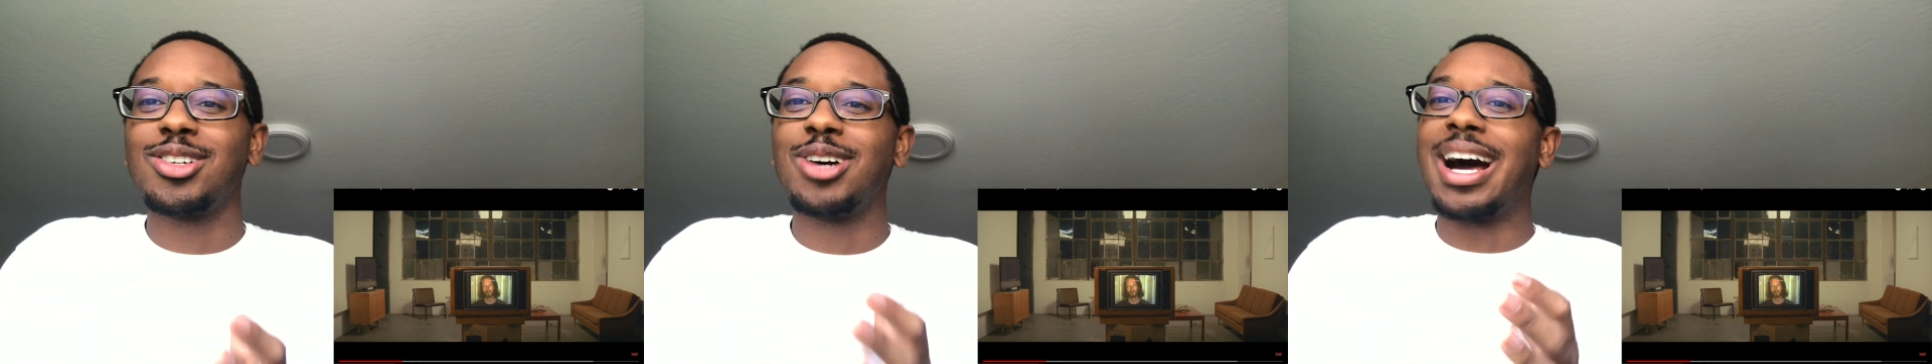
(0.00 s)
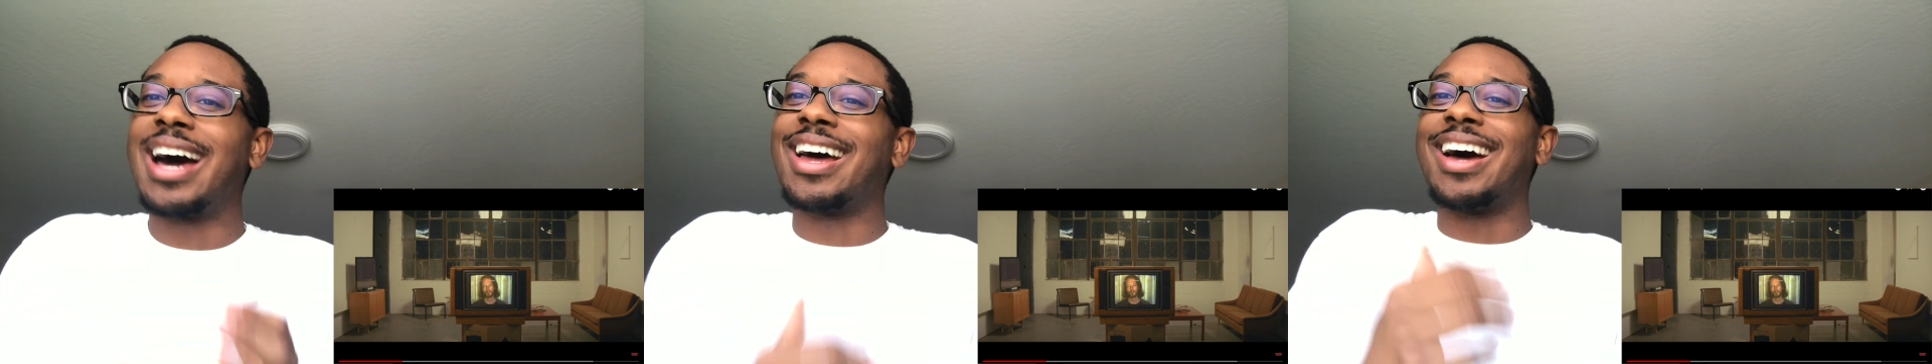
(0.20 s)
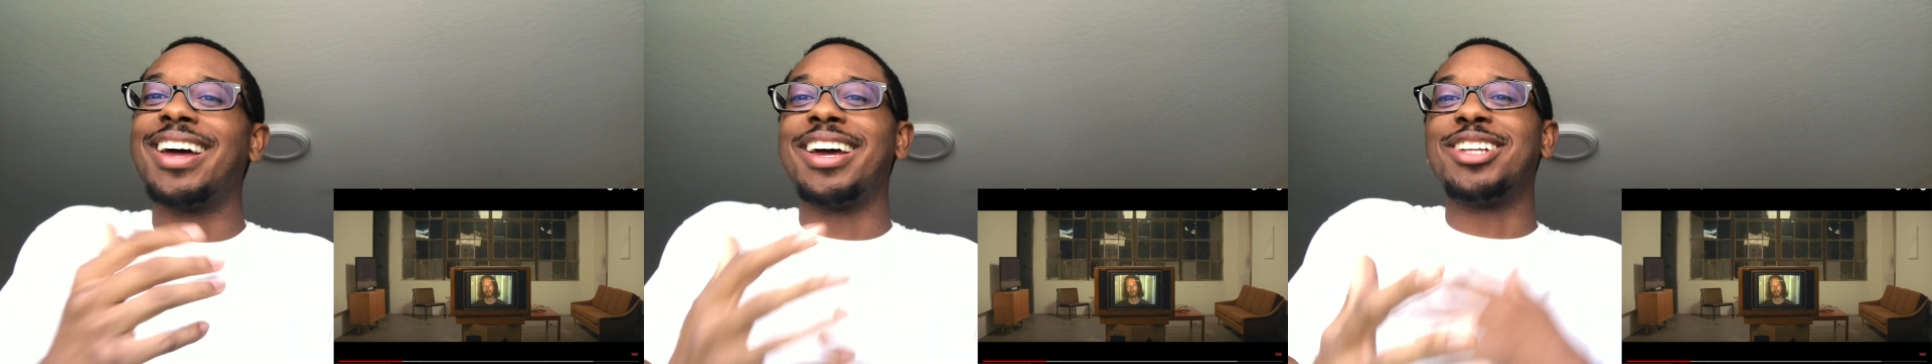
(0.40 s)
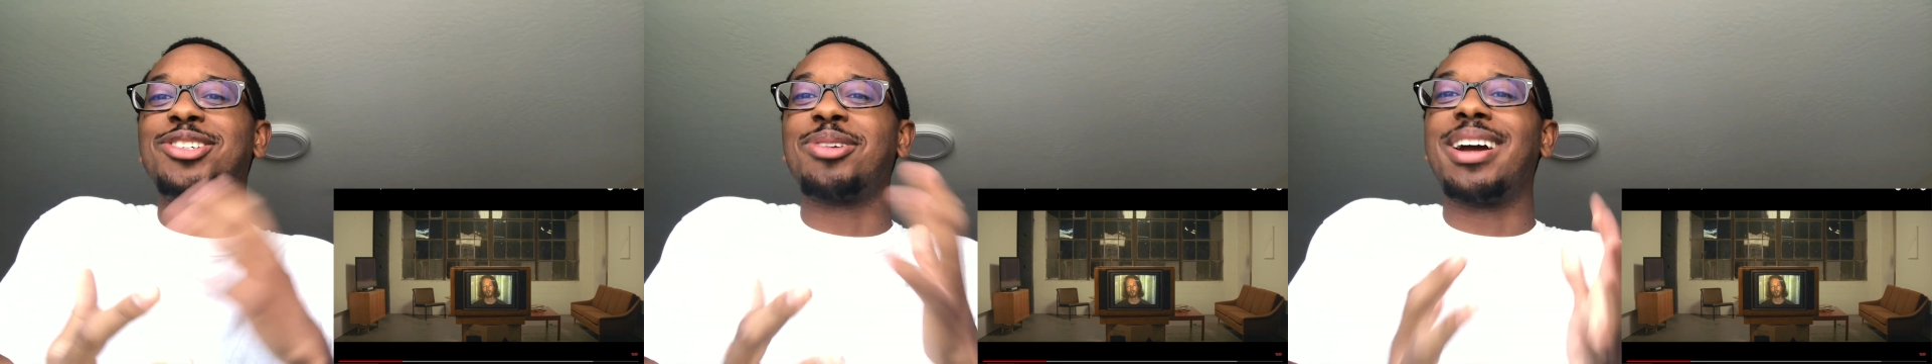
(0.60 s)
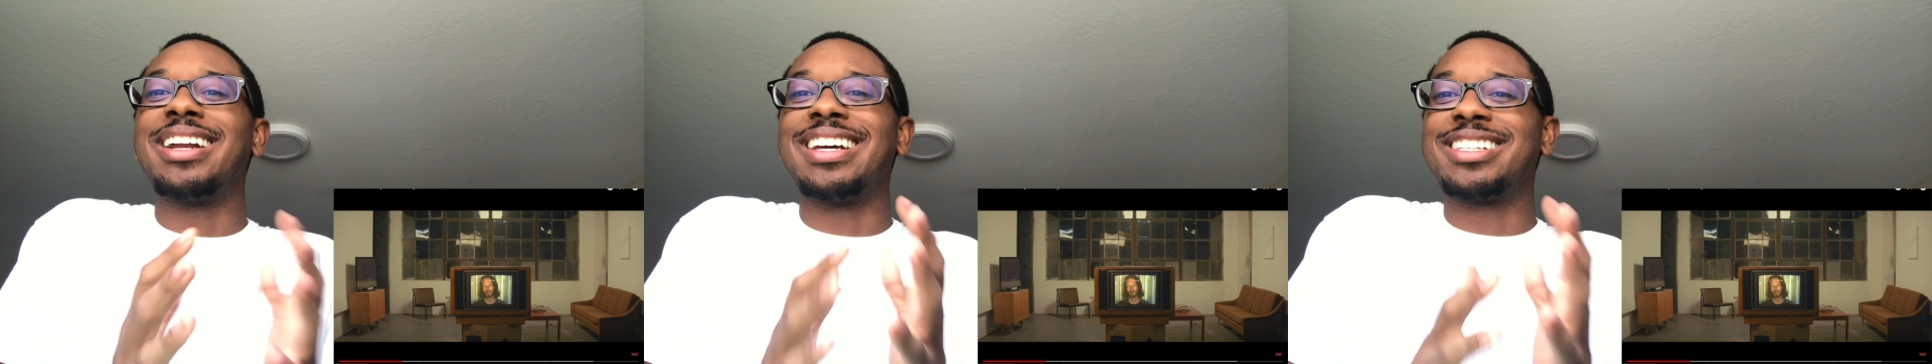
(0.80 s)
I, I,
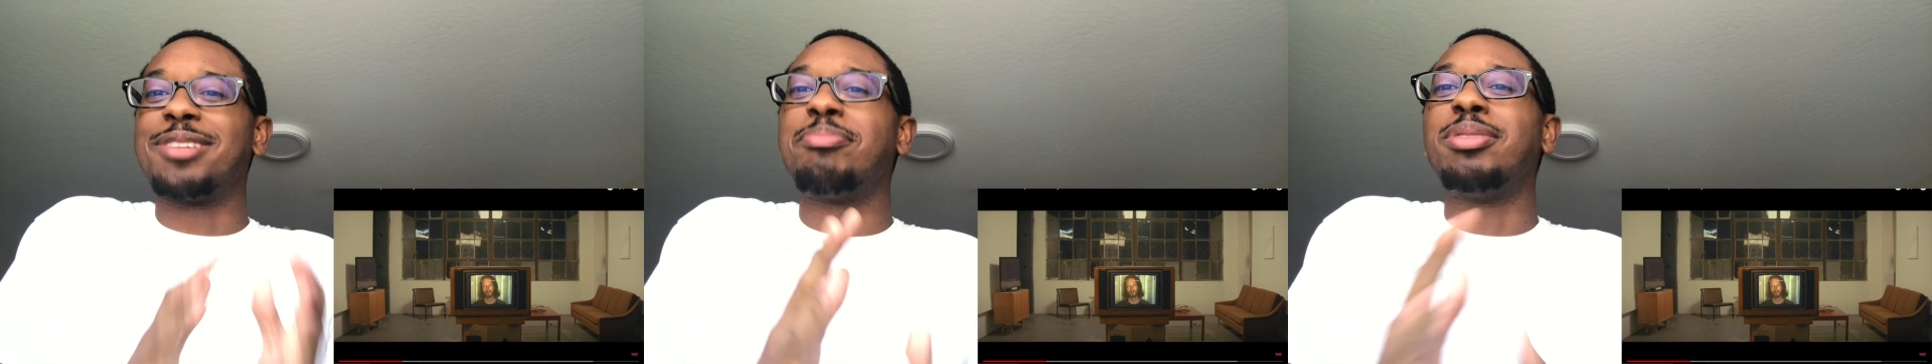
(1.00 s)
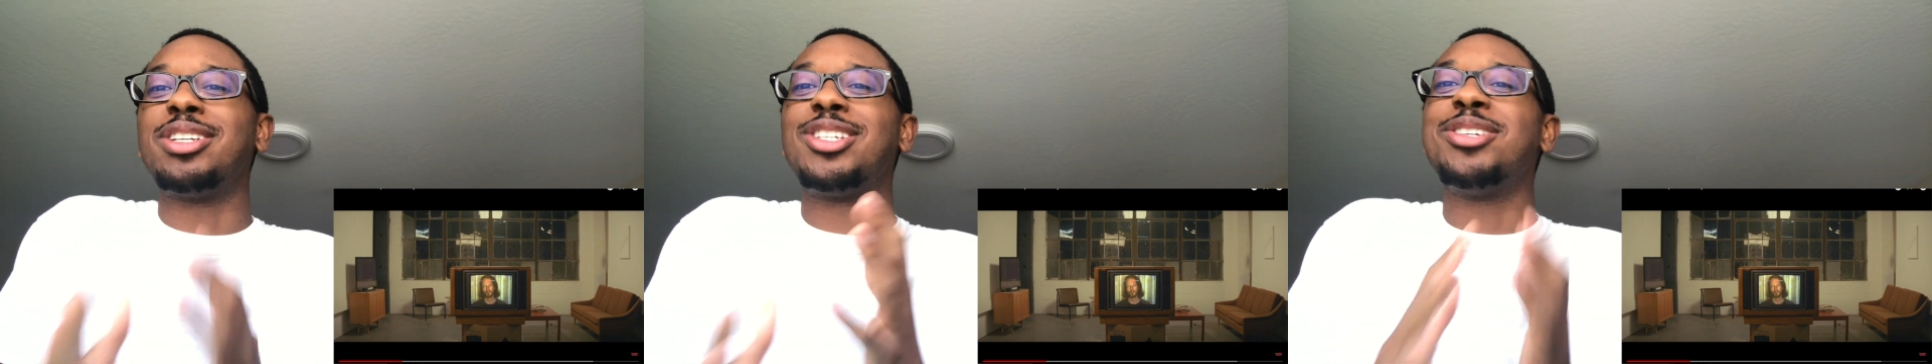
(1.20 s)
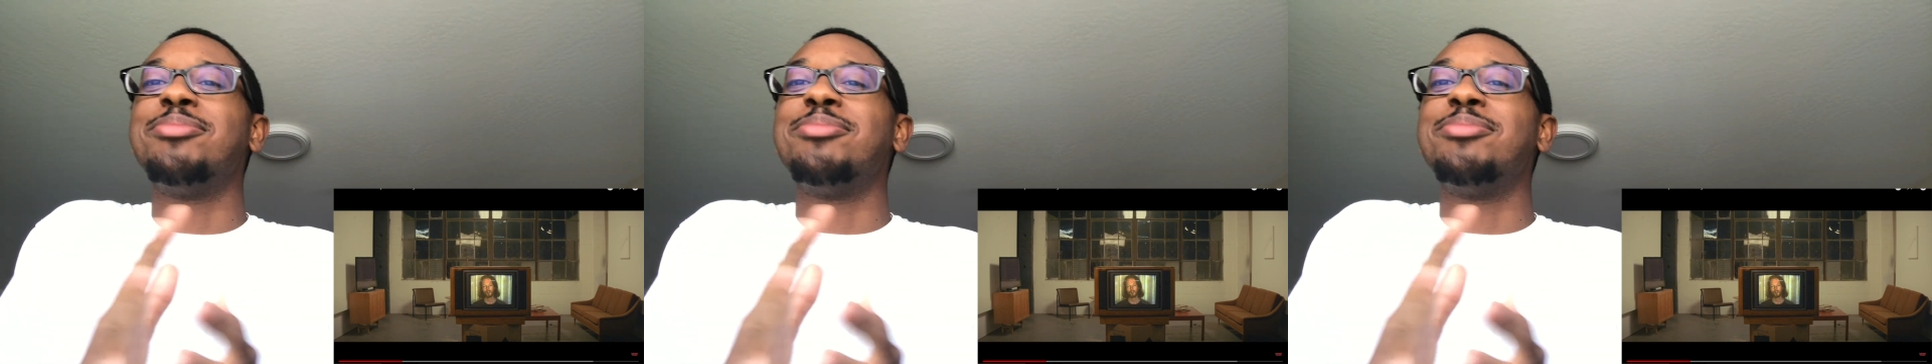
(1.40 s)
try not to put too